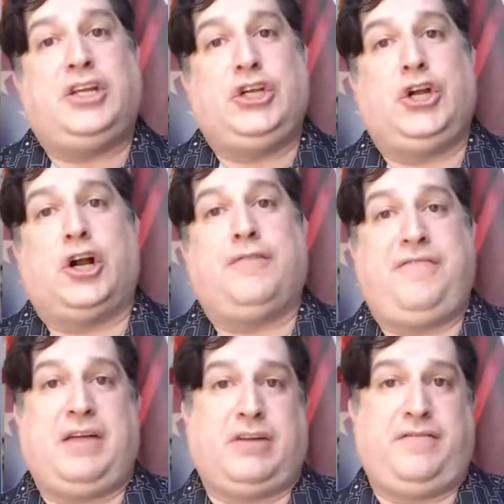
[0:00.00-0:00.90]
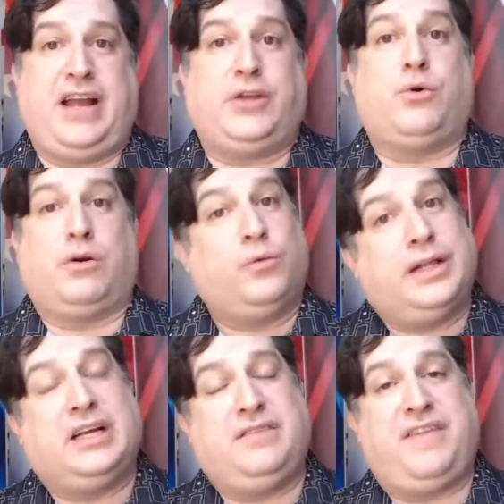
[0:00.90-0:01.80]
your favorite venue or a
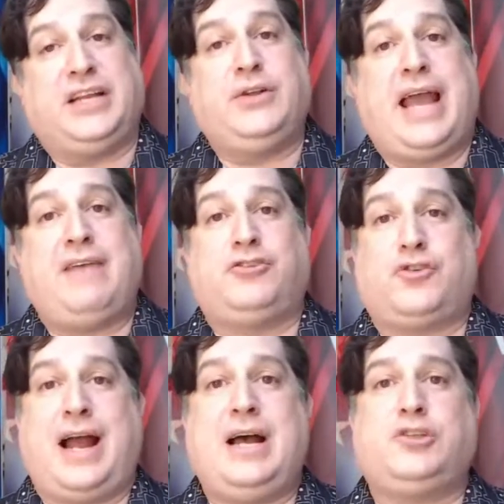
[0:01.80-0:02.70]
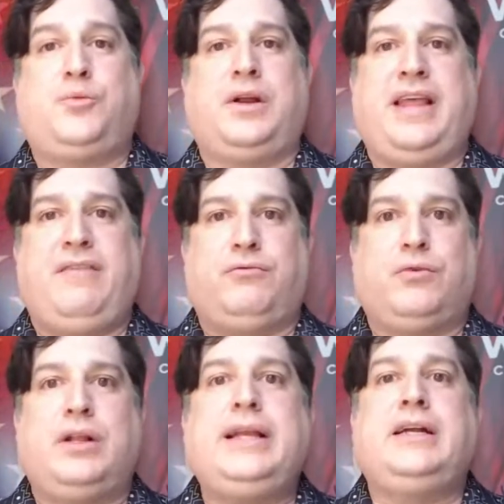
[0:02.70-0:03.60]
really good venue to have tryouts where they have
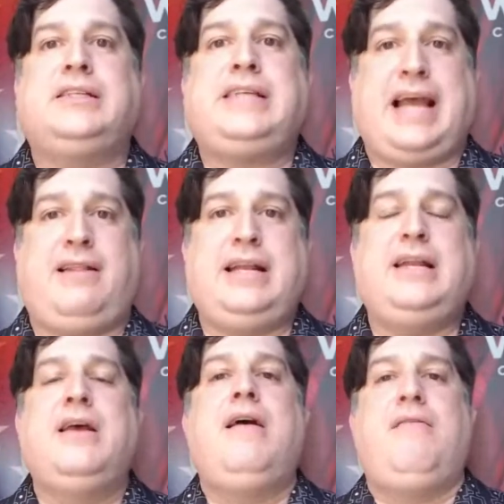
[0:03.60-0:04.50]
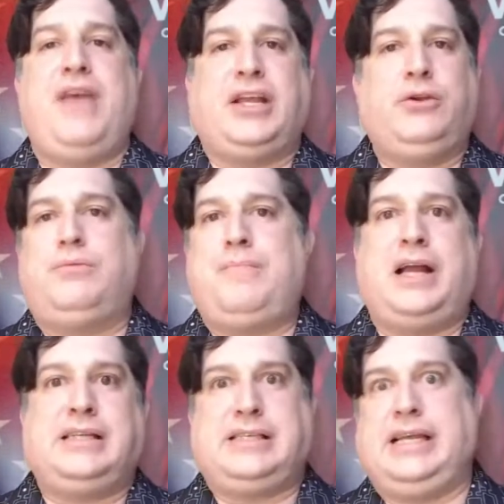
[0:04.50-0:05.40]
really good talent that you
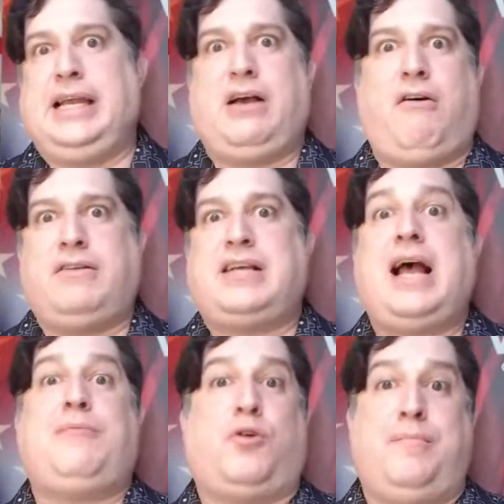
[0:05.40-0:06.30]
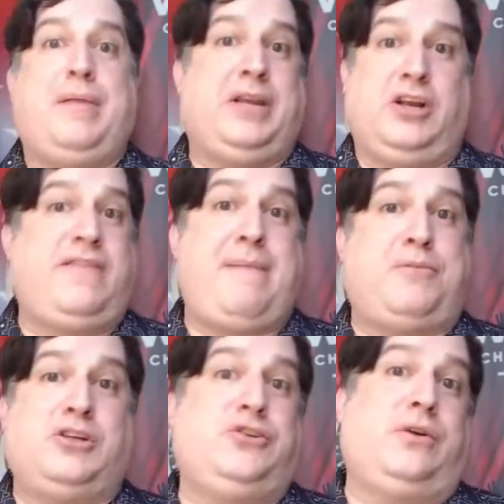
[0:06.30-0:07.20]
might see all the time. Or maybe you're that
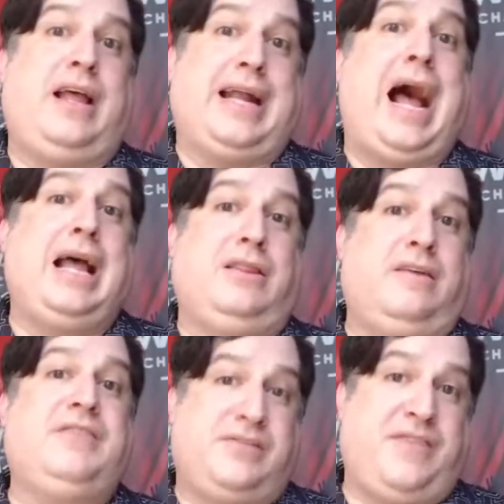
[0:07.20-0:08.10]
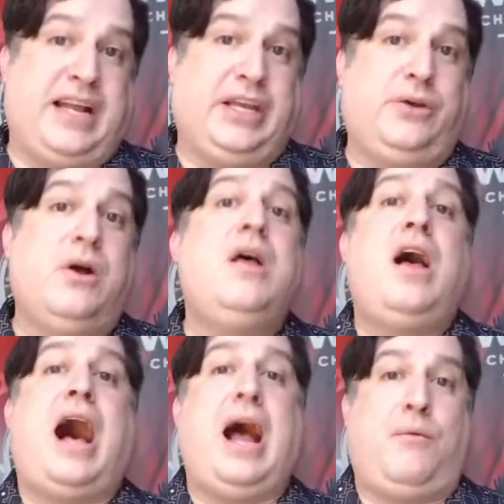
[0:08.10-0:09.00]
person who's like, I love this venue,
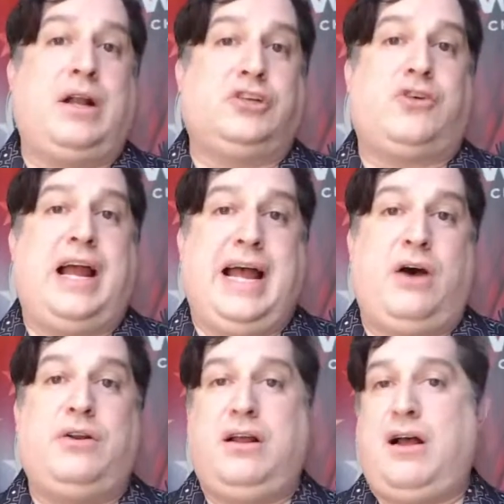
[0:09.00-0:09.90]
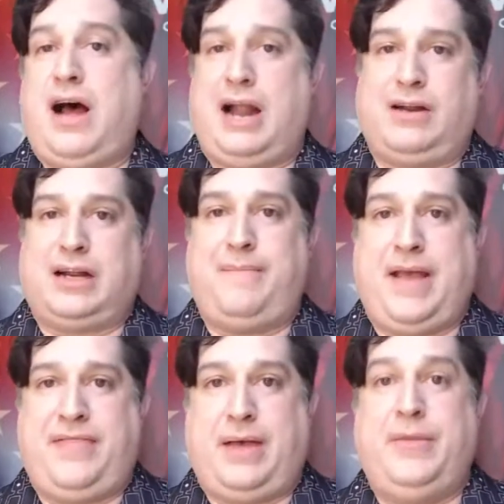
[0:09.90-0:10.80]
I want to try out, I
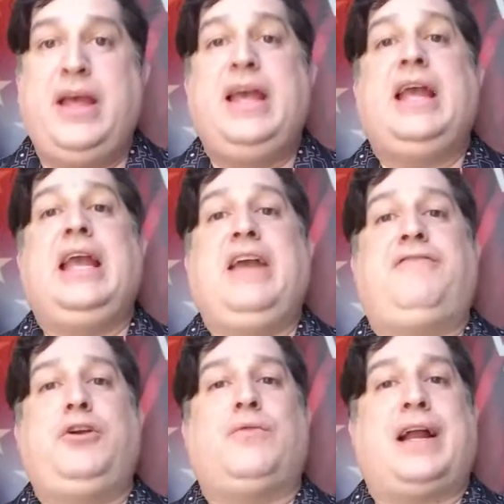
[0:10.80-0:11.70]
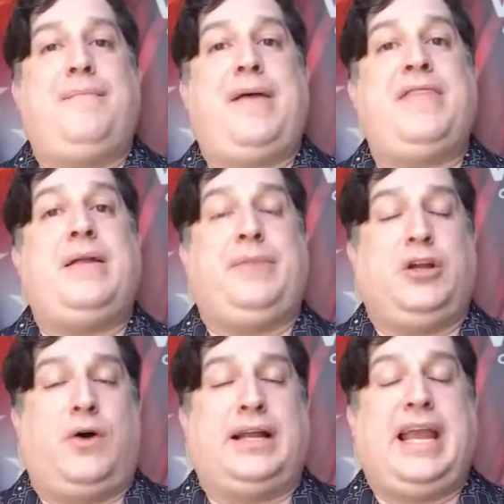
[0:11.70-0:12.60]
recommend them. If you recommend them, you
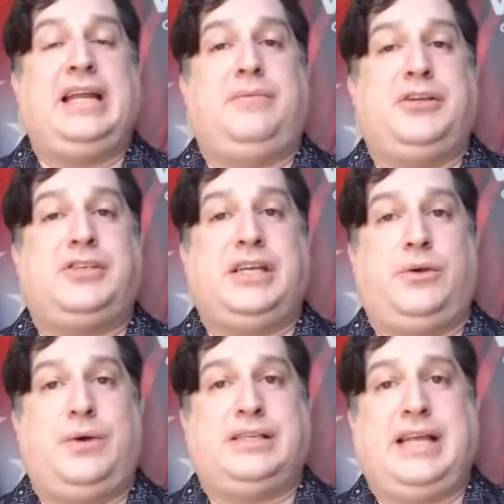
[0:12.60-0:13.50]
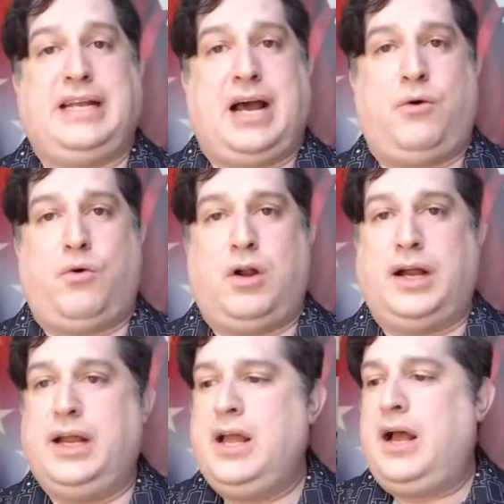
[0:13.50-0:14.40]
go on
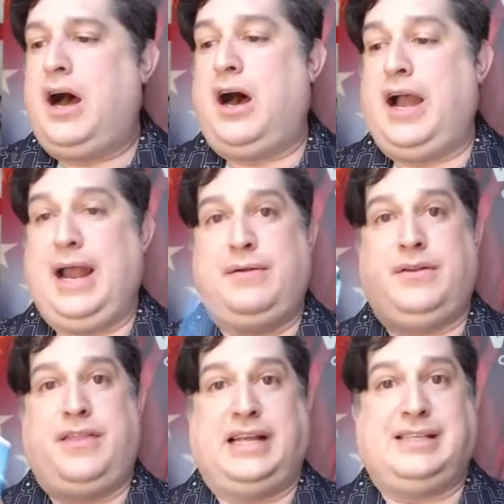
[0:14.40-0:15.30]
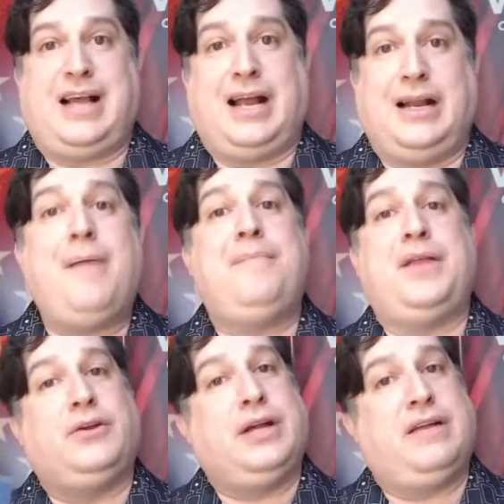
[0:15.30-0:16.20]
kwcusa.org and they sign up,
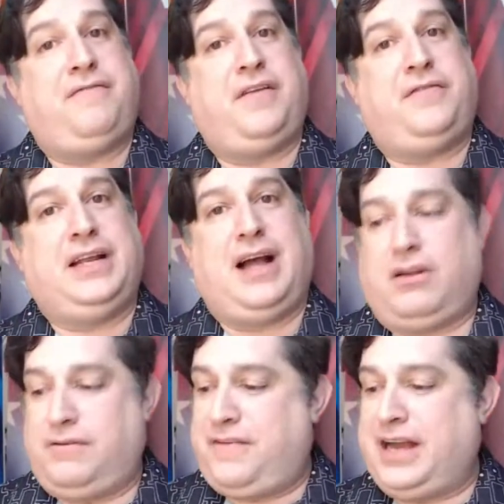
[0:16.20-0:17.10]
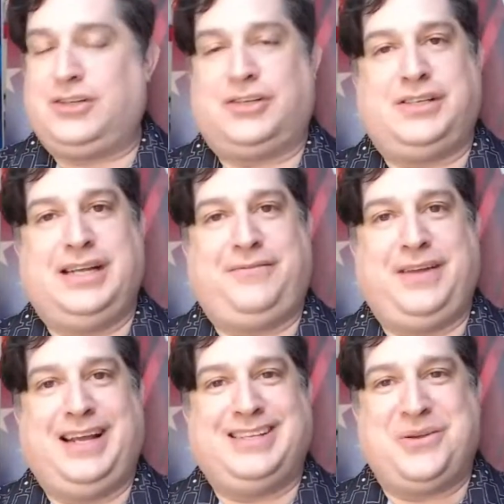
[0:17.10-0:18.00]
then you get a $50 finder's
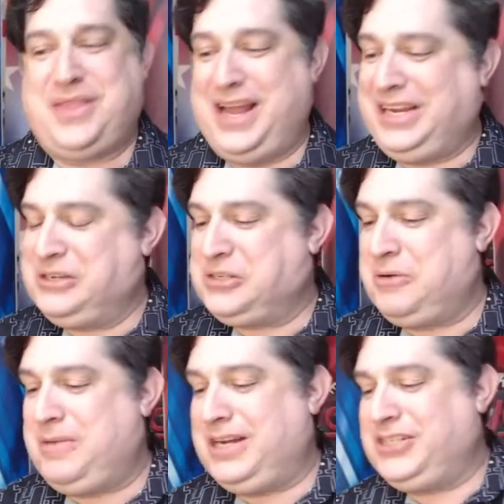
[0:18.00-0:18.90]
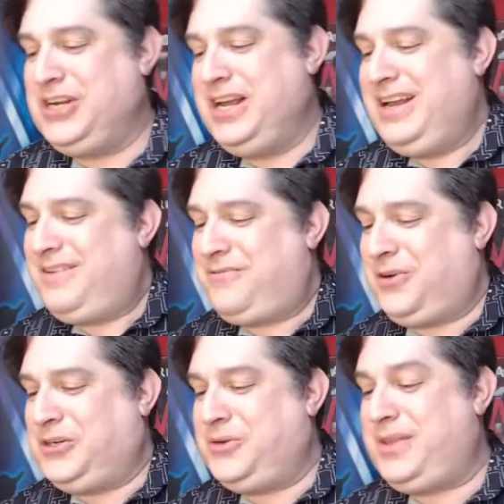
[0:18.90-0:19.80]
fee. So thank you so much
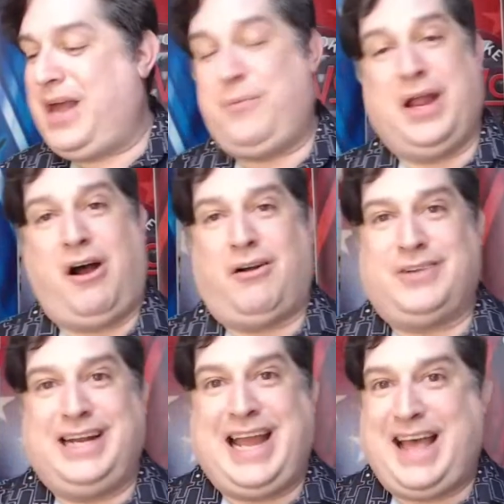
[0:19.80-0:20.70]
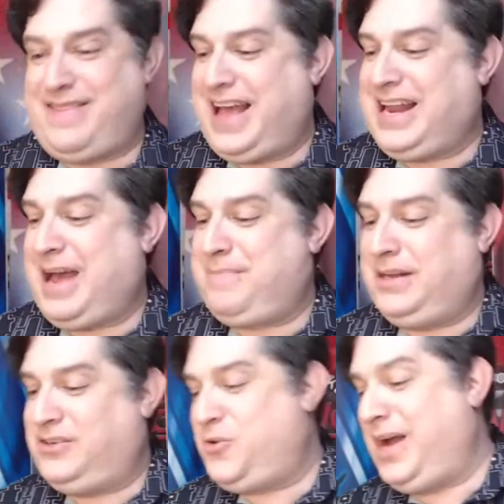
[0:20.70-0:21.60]
for doing that. We already had that
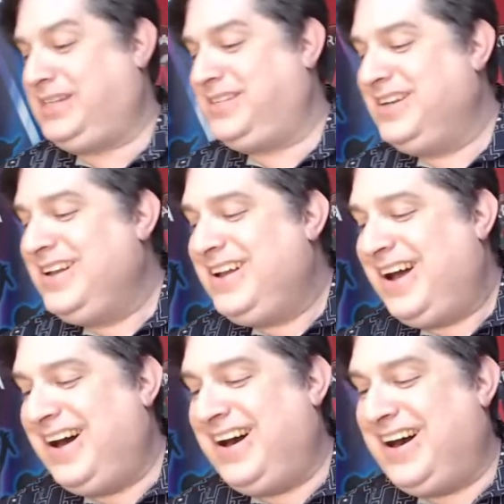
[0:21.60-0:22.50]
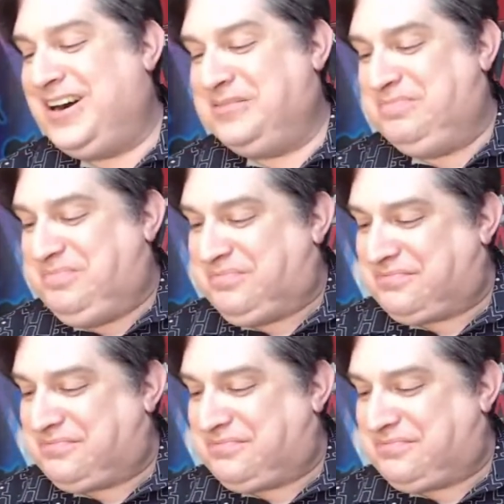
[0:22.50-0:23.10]
happen twice. And